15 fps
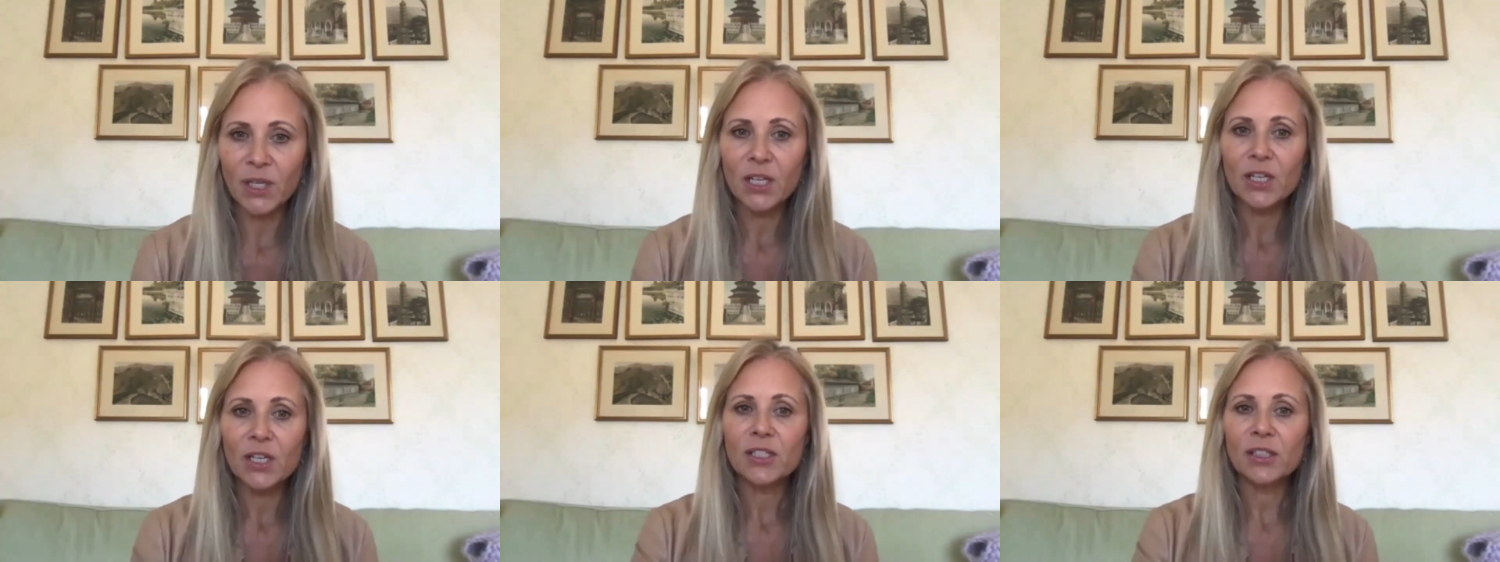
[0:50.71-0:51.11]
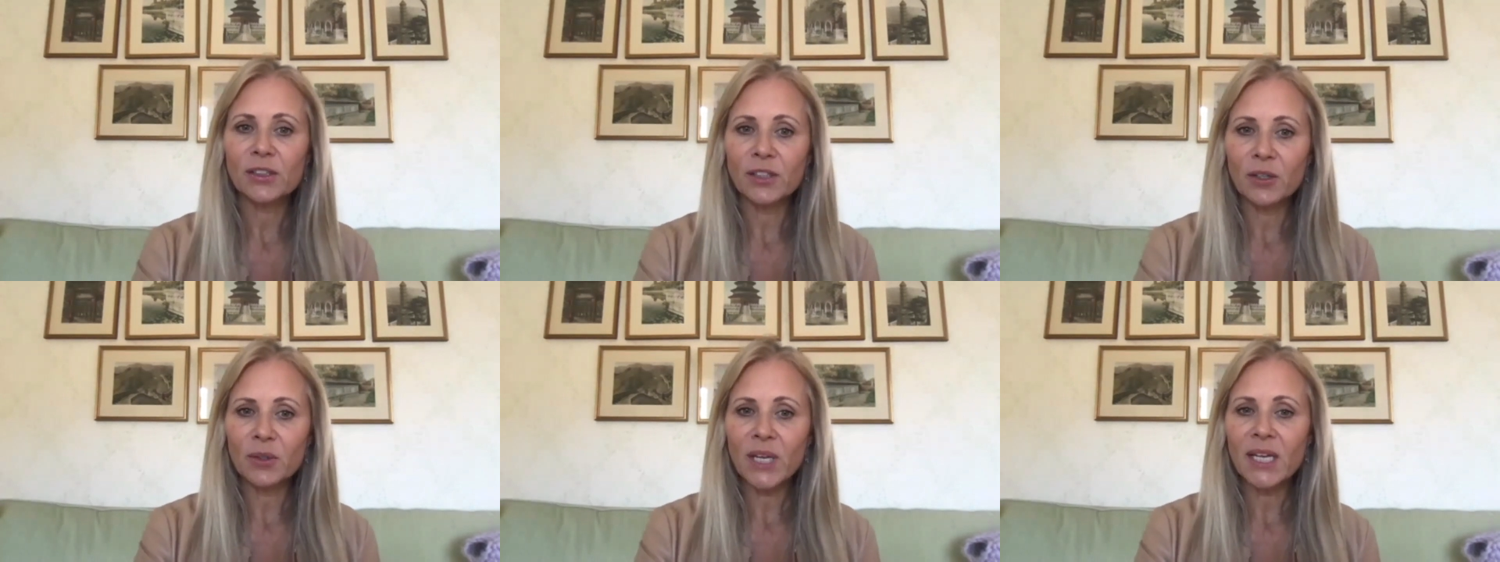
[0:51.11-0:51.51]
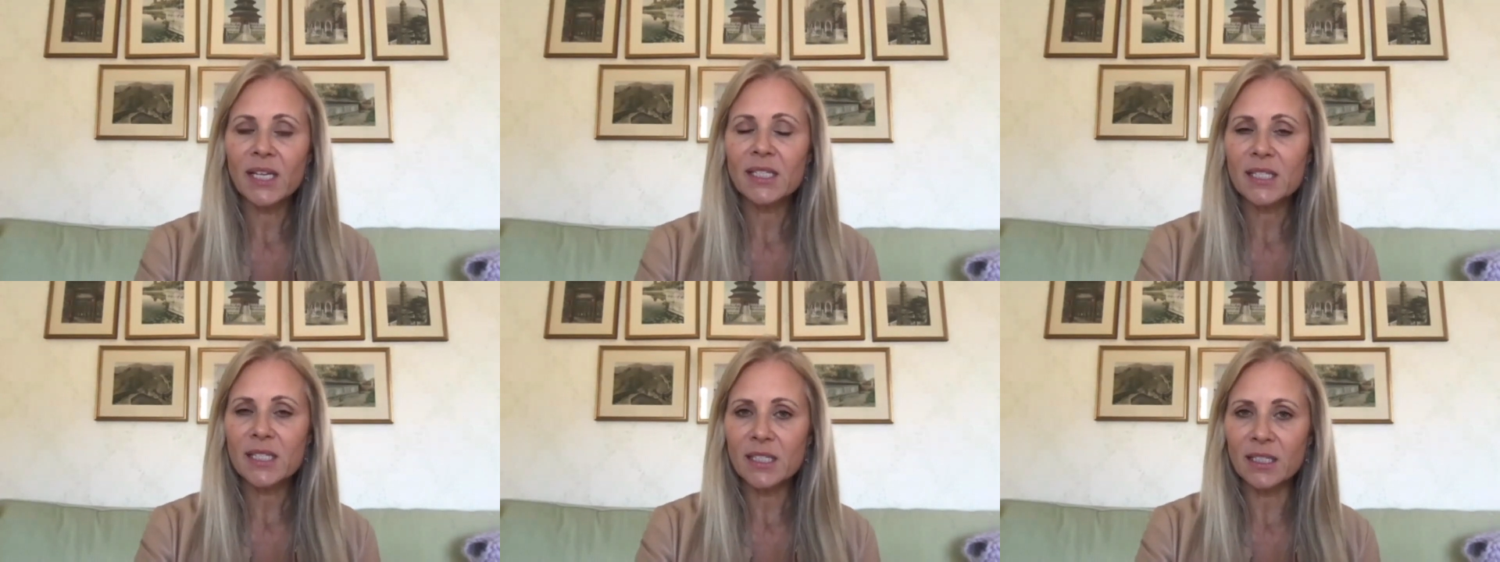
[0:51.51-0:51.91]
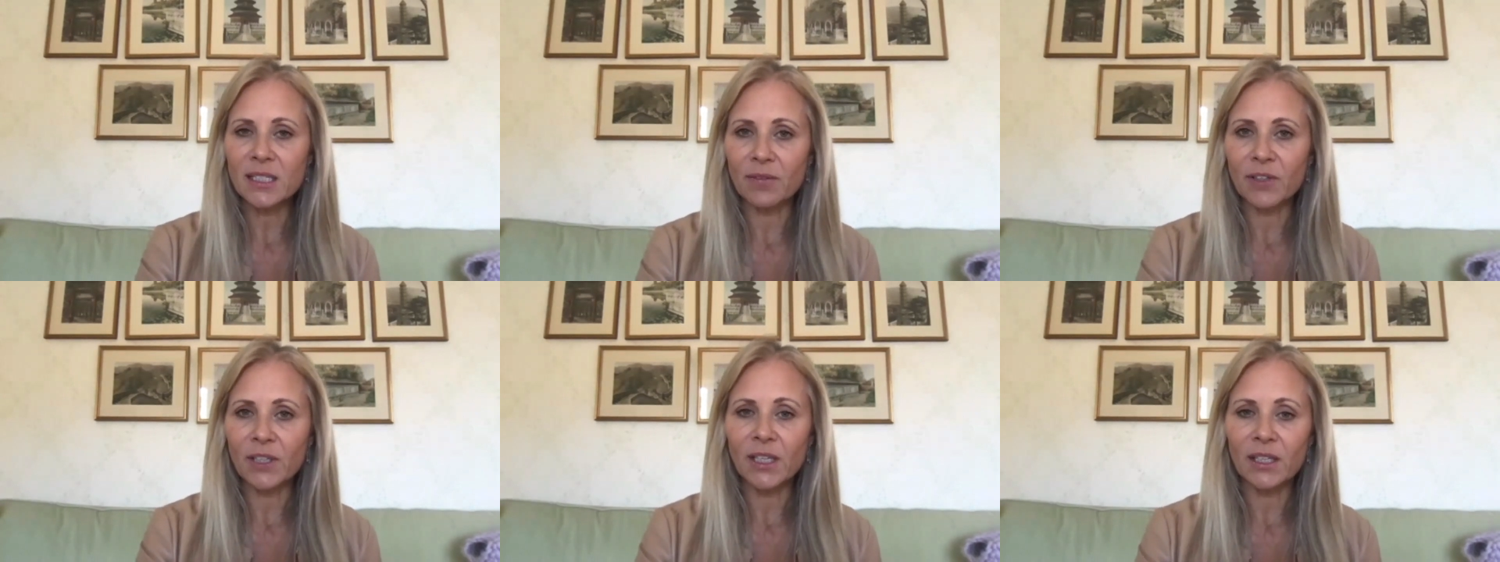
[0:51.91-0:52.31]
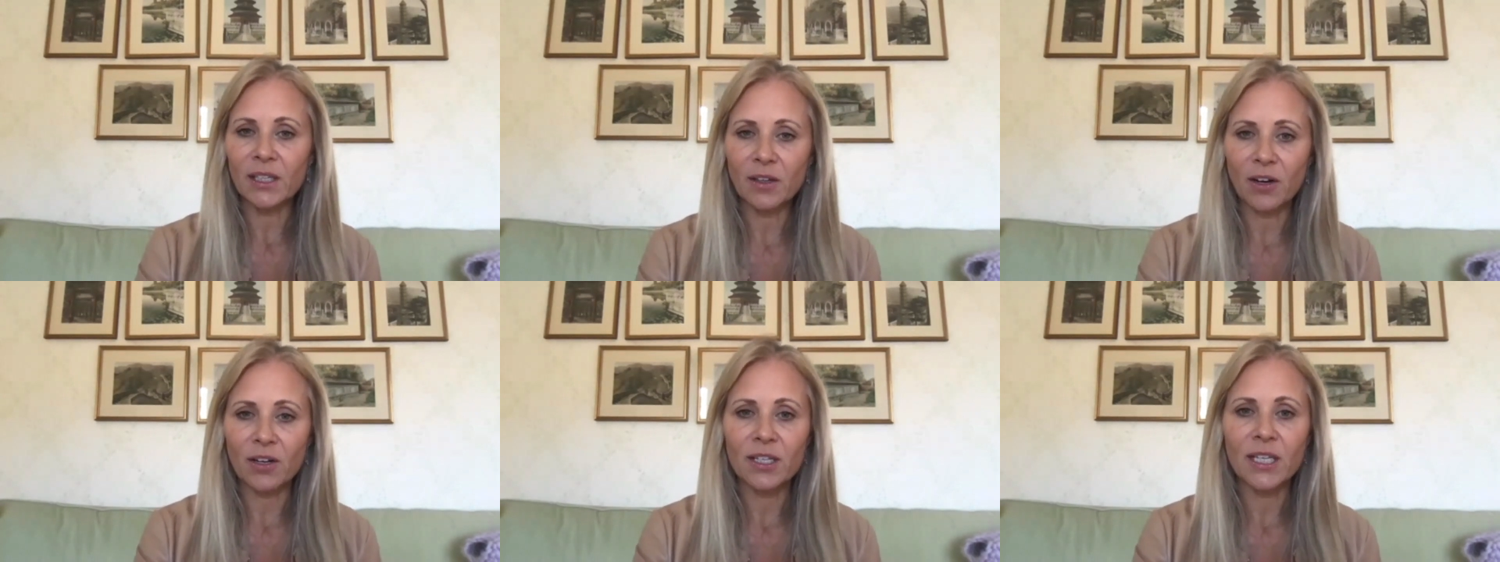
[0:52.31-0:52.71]
to locate significant
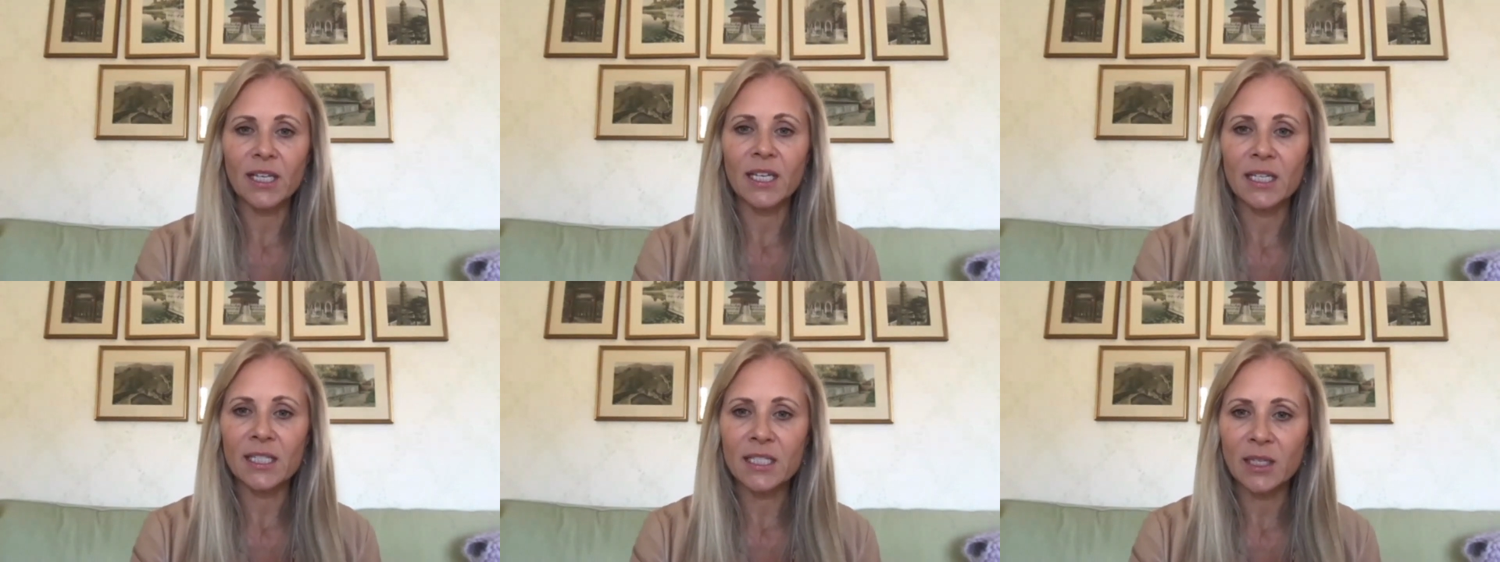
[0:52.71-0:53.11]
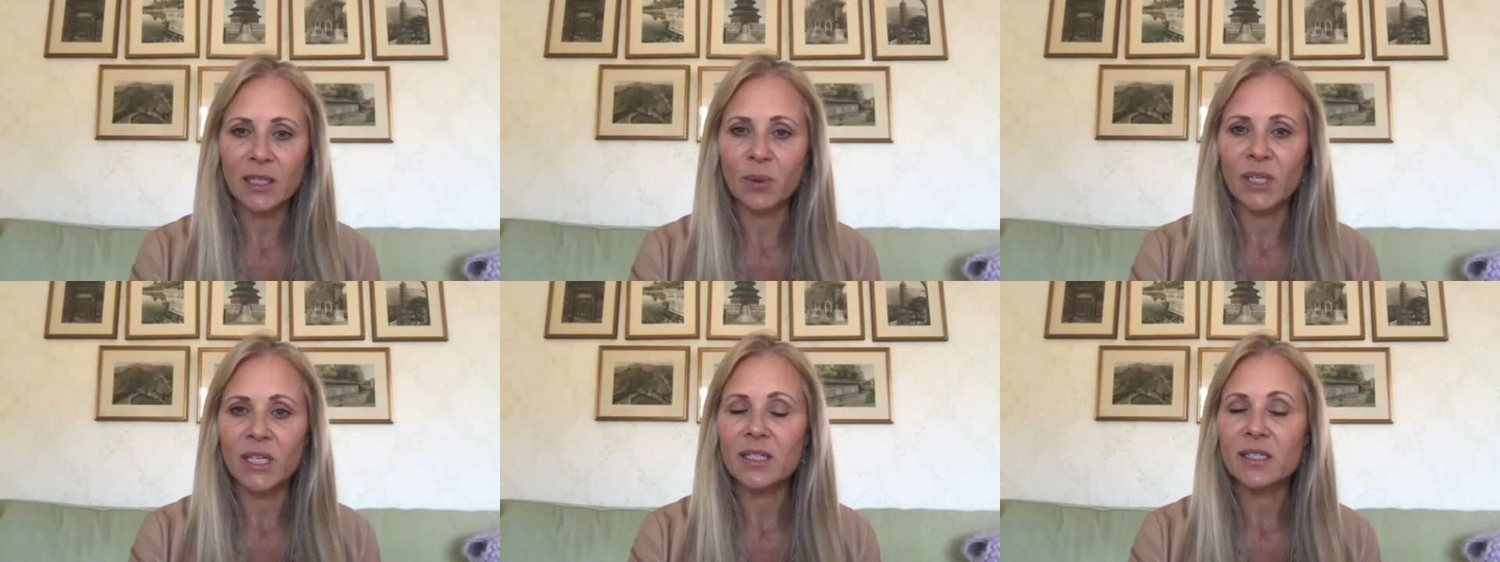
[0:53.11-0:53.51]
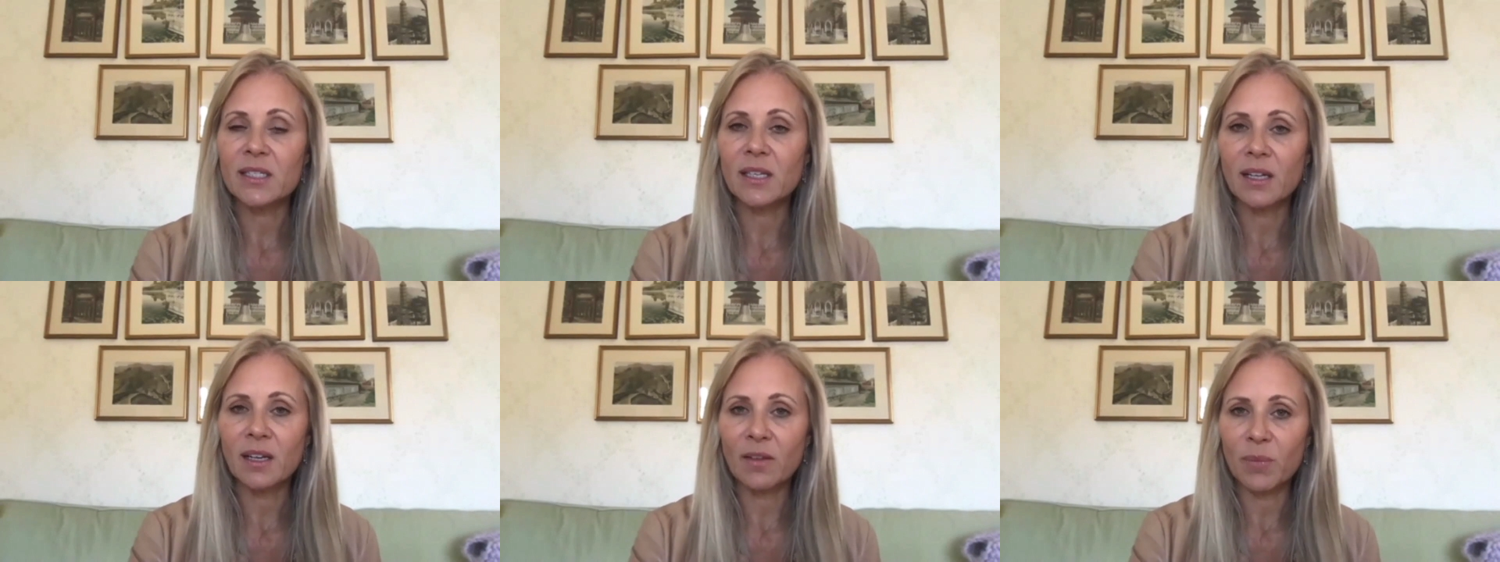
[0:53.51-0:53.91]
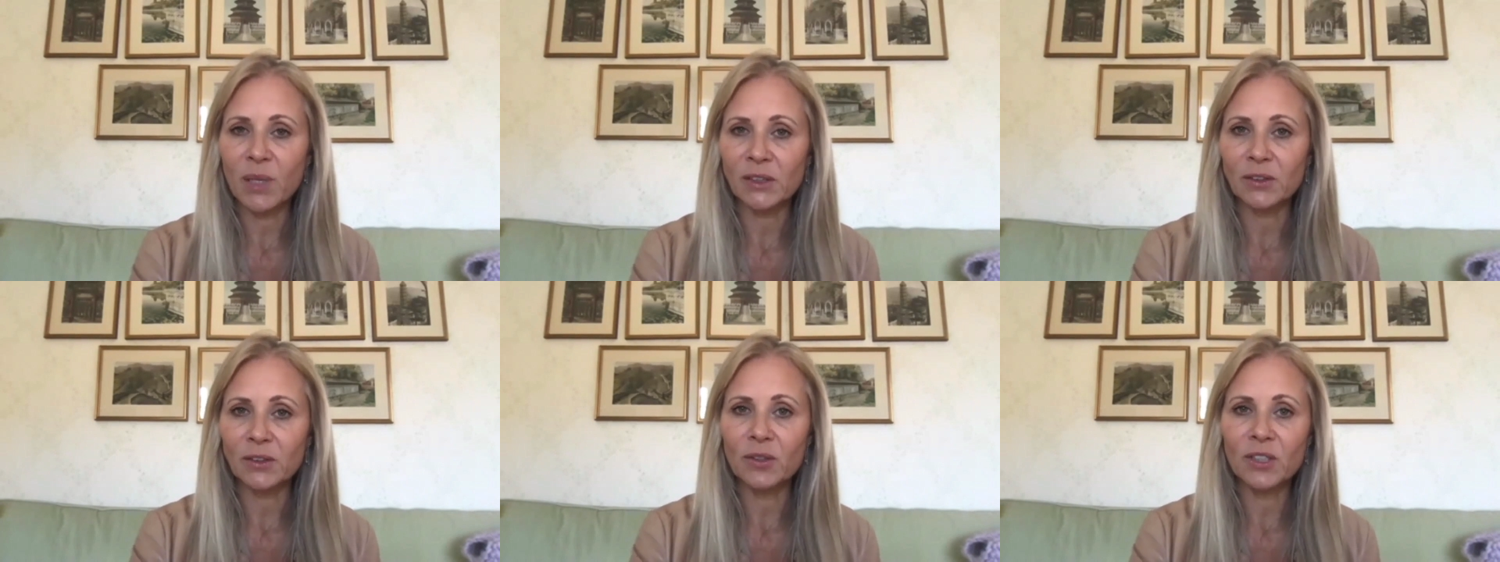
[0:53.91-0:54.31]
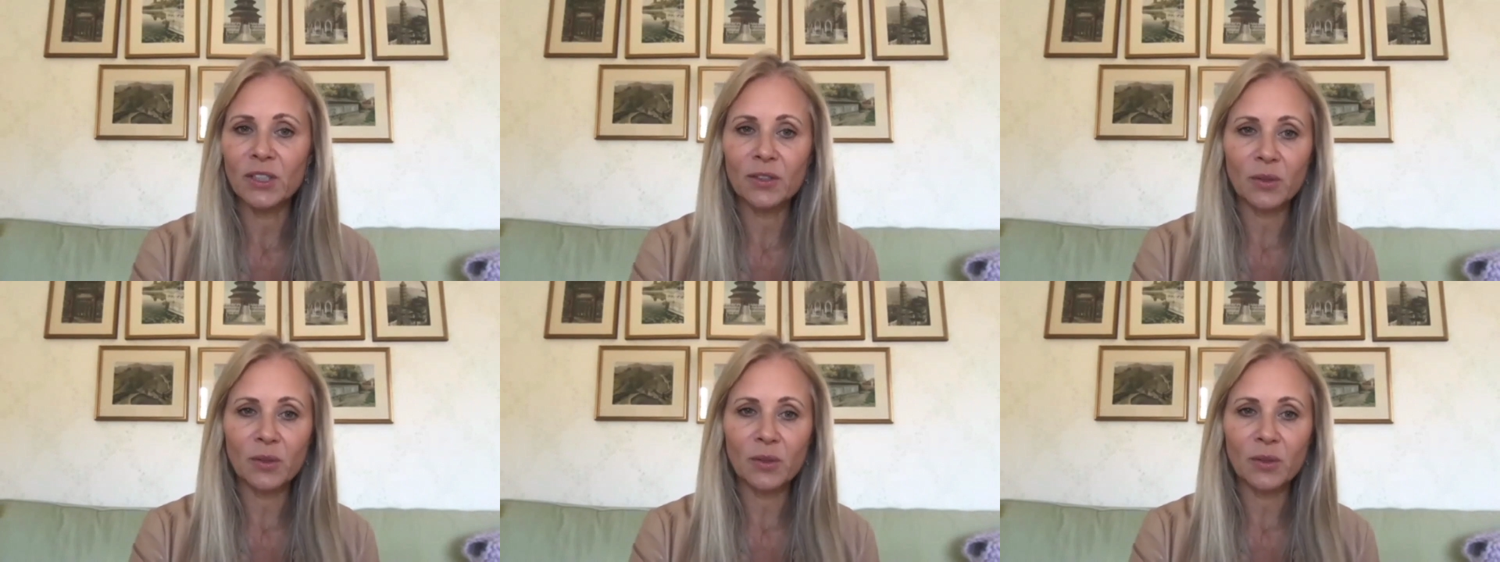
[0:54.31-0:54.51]
art and antiquities that have been looted